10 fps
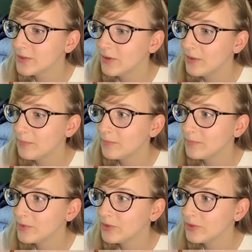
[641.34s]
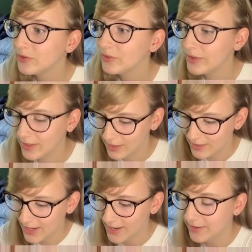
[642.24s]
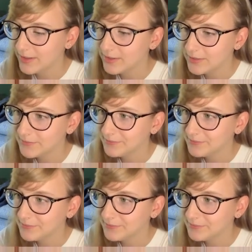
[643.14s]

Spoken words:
go up to the attic.